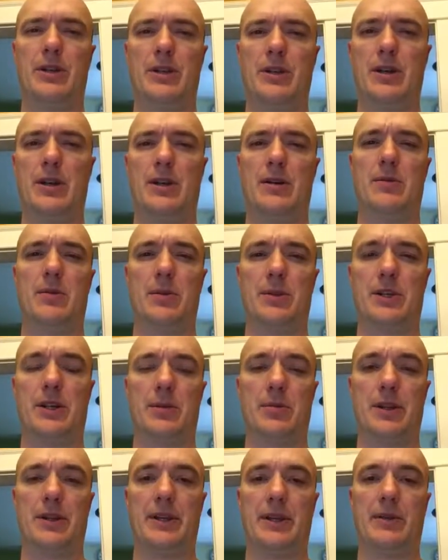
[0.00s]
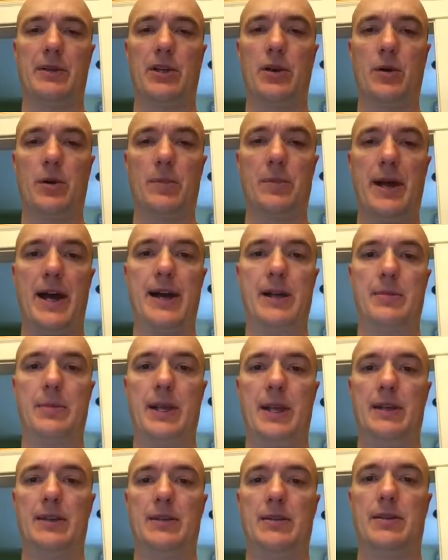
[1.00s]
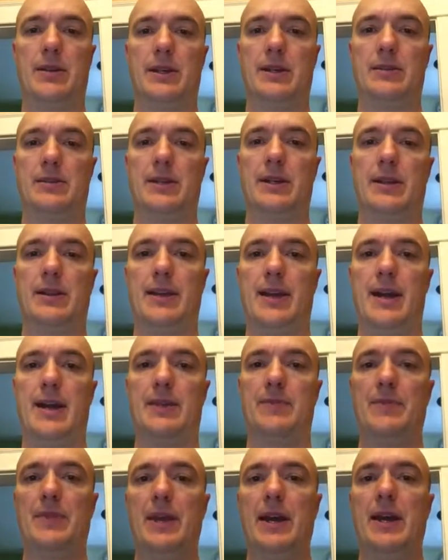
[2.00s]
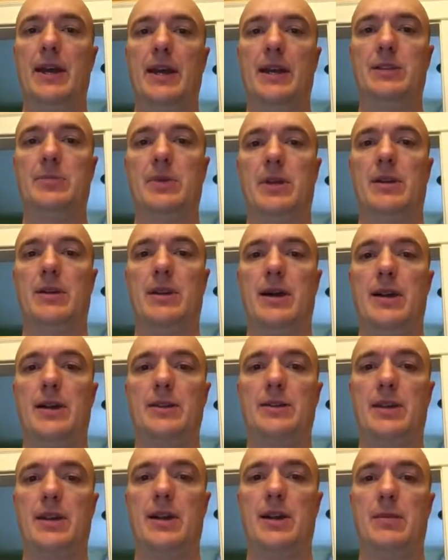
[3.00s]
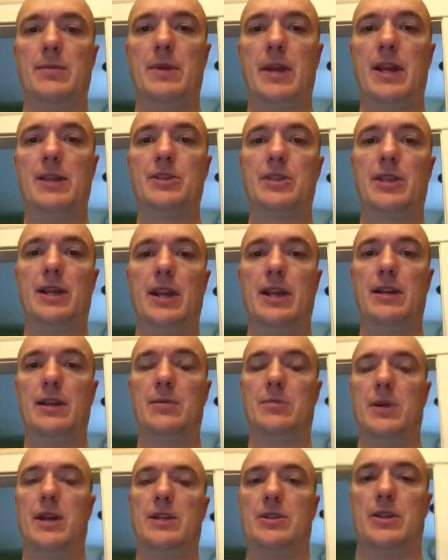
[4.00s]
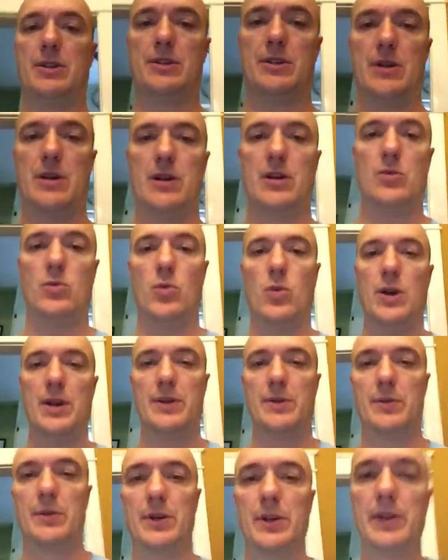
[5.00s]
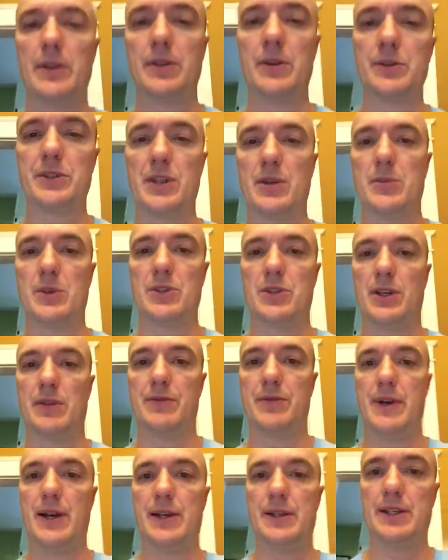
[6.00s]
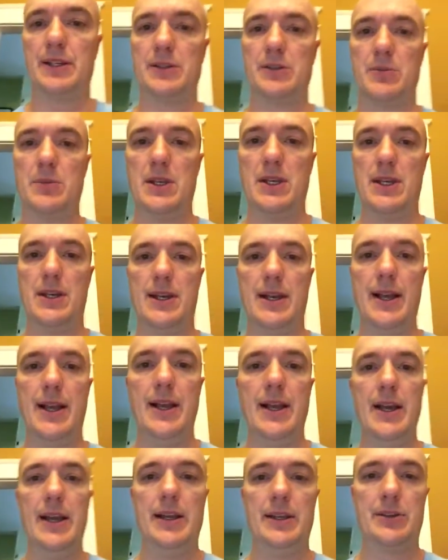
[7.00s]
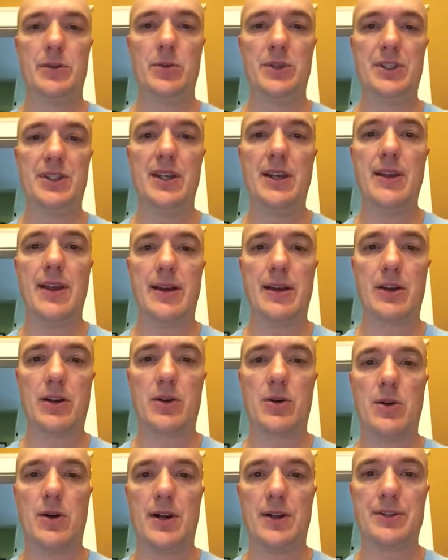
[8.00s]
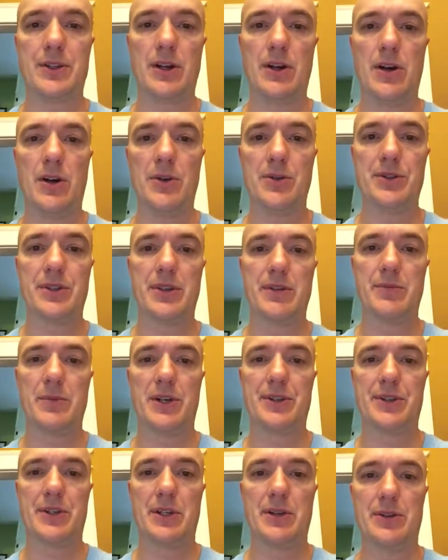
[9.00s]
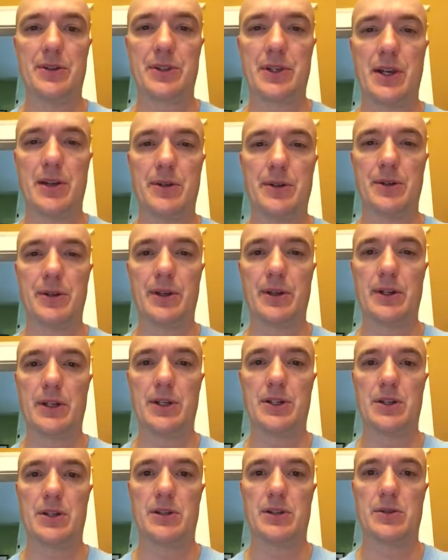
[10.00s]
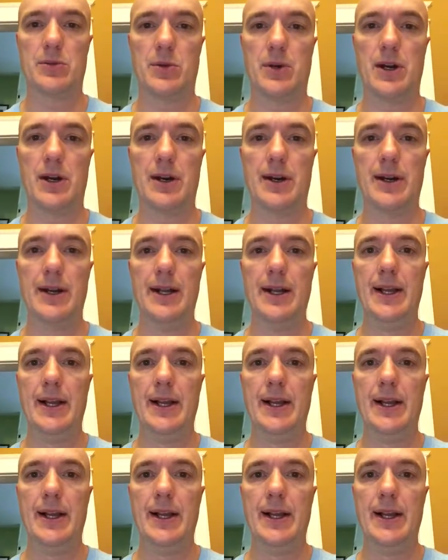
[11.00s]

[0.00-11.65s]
When we're talking about like lower back pain and things like that, I spend a lot of time educating patients on what really those imaging findings mean. So we see that across a host of musculoskeletal conditions where